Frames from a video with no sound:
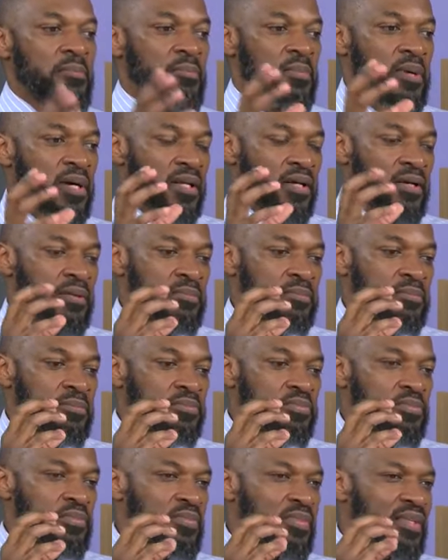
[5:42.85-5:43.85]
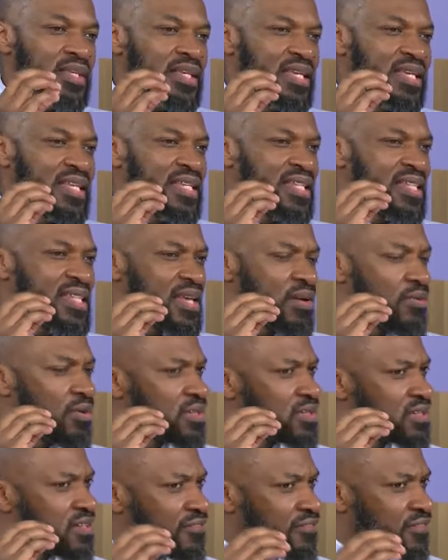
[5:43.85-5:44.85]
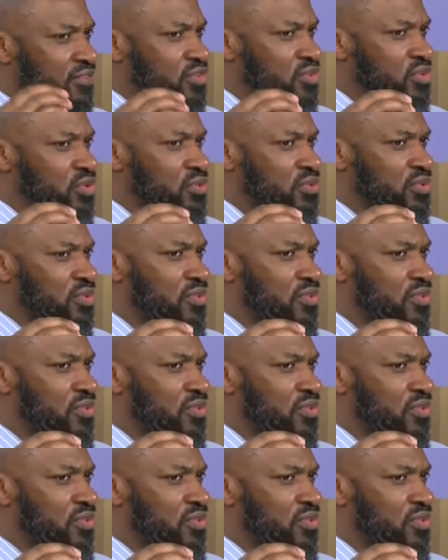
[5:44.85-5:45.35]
But there are different schools